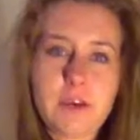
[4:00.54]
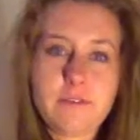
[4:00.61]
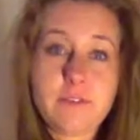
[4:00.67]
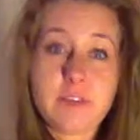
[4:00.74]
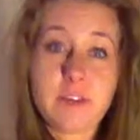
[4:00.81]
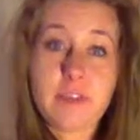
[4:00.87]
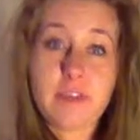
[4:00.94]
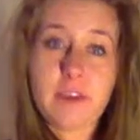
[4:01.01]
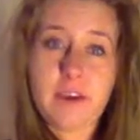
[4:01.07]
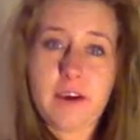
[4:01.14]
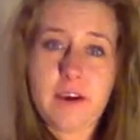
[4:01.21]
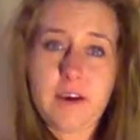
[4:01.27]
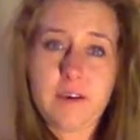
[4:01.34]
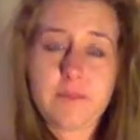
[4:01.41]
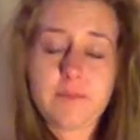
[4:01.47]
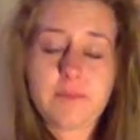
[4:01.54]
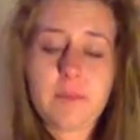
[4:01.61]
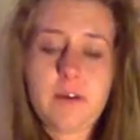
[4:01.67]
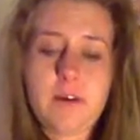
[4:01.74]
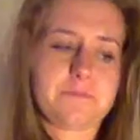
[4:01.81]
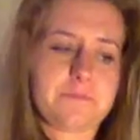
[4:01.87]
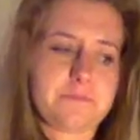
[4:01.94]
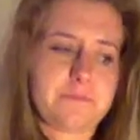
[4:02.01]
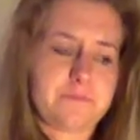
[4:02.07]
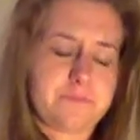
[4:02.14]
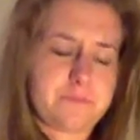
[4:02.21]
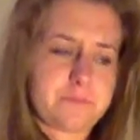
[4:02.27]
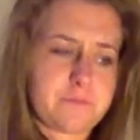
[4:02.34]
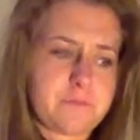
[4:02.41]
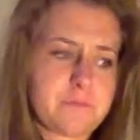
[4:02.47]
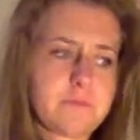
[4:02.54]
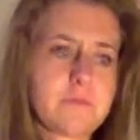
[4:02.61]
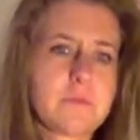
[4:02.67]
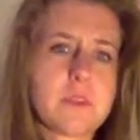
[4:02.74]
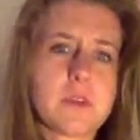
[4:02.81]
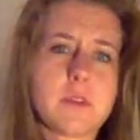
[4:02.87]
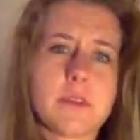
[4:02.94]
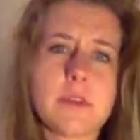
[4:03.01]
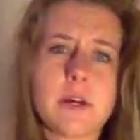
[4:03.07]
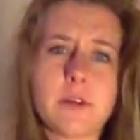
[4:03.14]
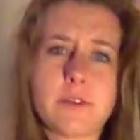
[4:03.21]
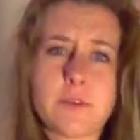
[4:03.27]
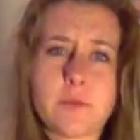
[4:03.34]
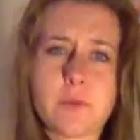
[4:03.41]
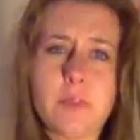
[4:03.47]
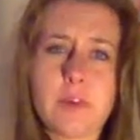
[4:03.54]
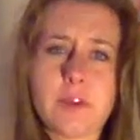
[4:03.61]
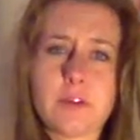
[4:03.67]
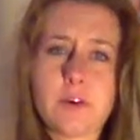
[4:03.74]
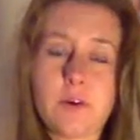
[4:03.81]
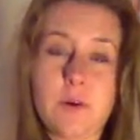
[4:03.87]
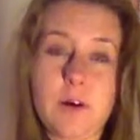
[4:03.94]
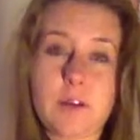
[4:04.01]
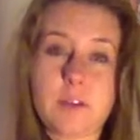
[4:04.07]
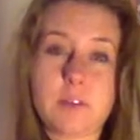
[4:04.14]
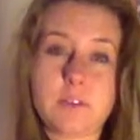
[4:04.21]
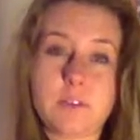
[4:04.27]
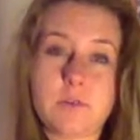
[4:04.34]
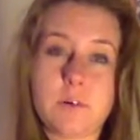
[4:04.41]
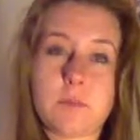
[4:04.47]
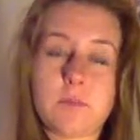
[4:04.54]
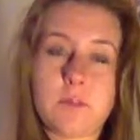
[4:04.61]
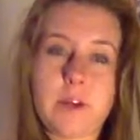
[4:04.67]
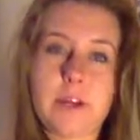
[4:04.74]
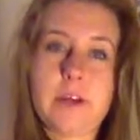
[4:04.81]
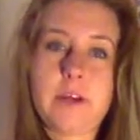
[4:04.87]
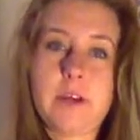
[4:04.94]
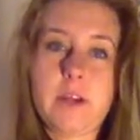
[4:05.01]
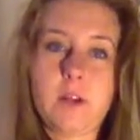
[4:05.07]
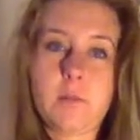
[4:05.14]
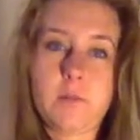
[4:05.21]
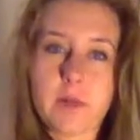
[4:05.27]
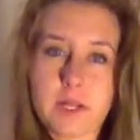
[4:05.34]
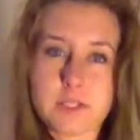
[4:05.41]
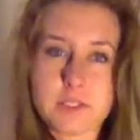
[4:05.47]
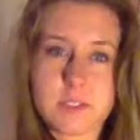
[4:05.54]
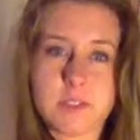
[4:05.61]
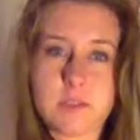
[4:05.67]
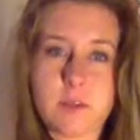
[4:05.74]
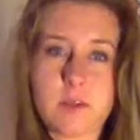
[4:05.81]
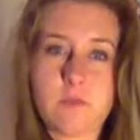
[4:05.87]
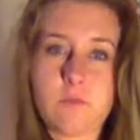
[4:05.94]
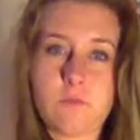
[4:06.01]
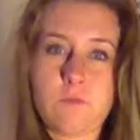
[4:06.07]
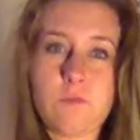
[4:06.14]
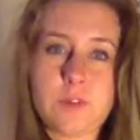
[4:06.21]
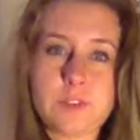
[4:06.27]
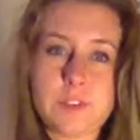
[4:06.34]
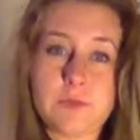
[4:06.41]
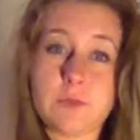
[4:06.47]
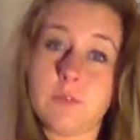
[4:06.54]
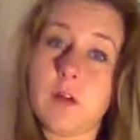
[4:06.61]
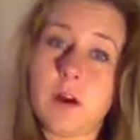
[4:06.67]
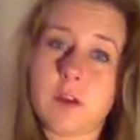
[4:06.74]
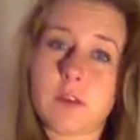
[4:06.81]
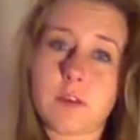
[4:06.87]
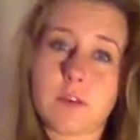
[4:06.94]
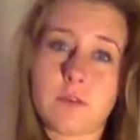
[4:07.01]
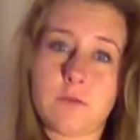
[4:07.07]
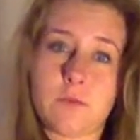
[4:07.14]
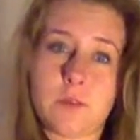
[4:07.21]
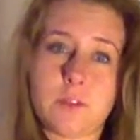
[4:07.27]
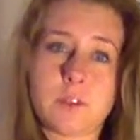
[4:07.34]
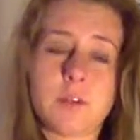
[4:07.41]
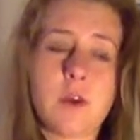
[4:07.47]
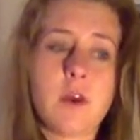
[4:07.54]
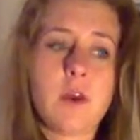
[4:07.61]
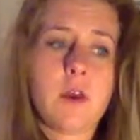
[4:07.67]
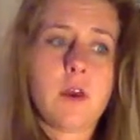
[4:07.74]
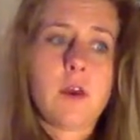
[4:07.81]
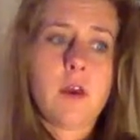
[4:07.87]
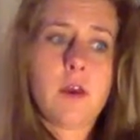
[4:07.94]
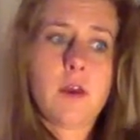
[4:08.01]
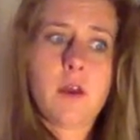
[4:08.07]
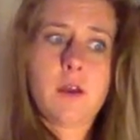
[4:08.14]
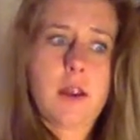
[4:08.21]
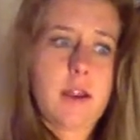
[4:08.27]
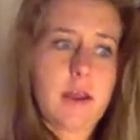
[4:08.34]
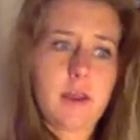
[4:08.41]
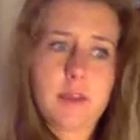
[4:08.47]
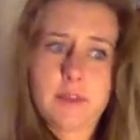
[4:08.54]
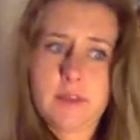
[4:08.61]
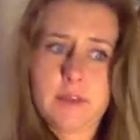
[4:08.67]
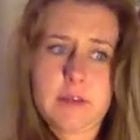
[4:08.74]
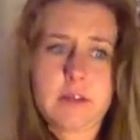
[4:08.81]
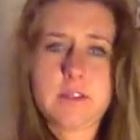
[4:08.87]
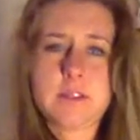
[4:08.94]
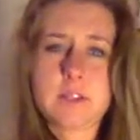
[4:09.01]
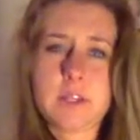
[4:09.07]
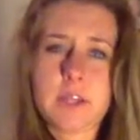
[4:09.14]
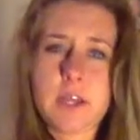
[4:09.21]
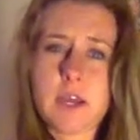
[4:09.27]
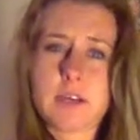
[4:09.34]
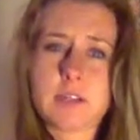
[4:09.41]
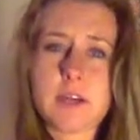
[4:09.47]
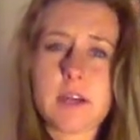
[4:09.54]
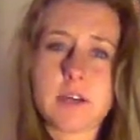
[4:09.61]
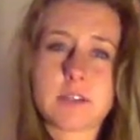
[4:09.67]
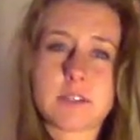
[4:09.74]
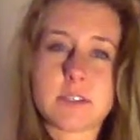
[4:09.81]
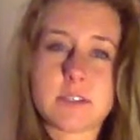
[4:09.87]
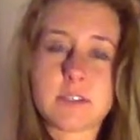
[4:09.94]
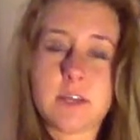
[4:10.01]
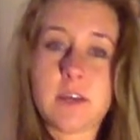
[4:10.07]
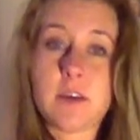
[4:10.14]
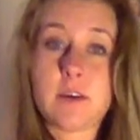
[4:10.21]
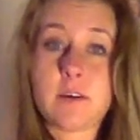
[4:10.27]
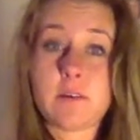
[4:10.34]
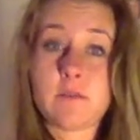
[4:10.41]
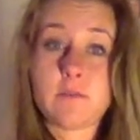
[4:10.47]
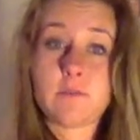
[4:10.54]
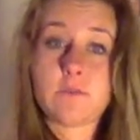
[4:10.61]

have done that, the elder would then go on and do a prayer and a blessing and wish you luck in which anything else that he kind of has to say.